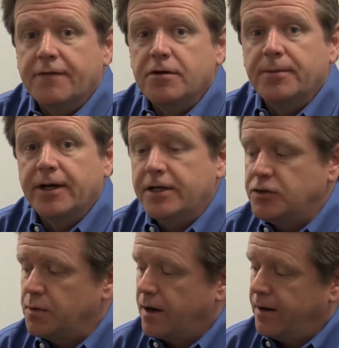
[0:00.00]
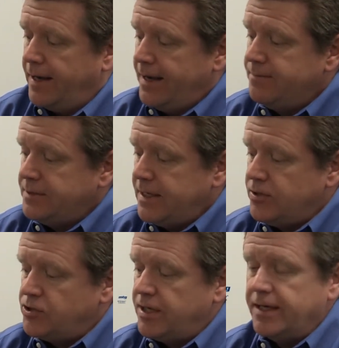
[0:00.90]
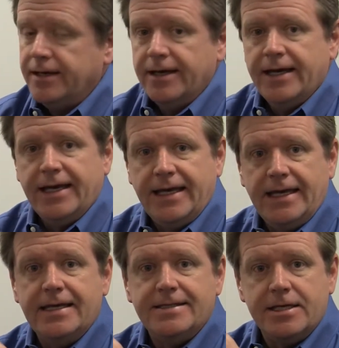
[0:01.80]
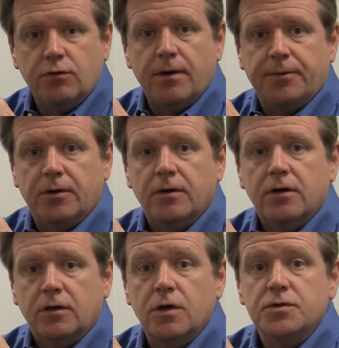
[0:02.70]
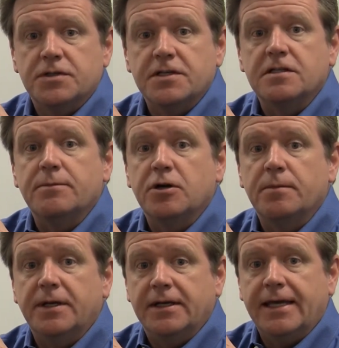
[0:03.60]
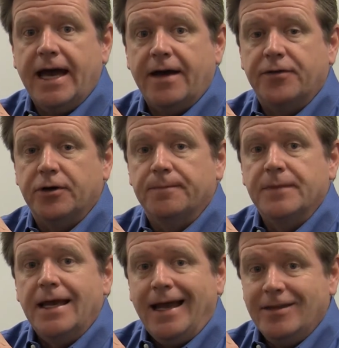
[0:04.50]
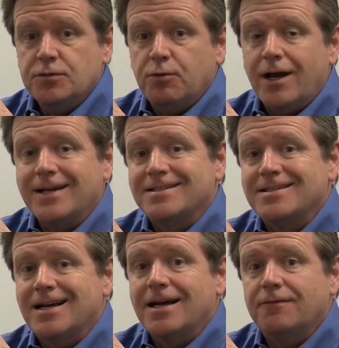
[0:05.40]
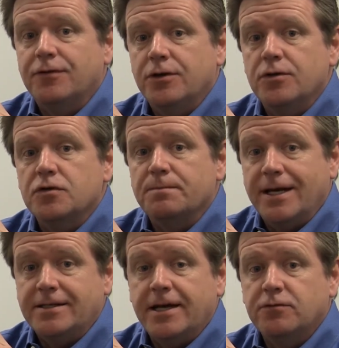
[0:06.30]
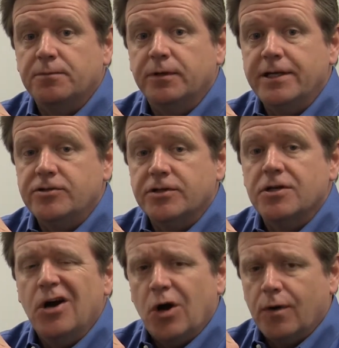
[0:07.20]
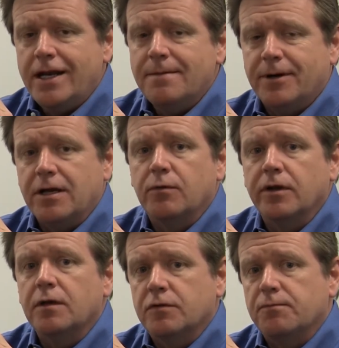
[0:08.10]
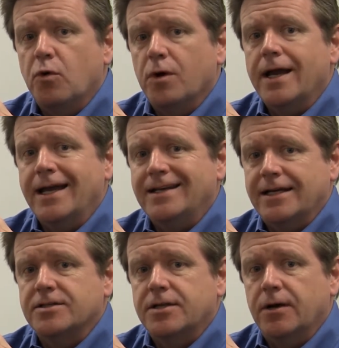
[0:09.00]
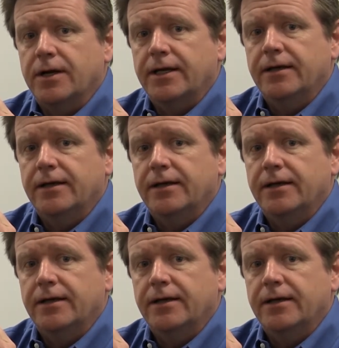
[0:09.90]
everybody to our MTG EZ Gripper closed system intermittent catheter. And this product is designed for use by tetraplegics or anybody really with poor hand dexterity.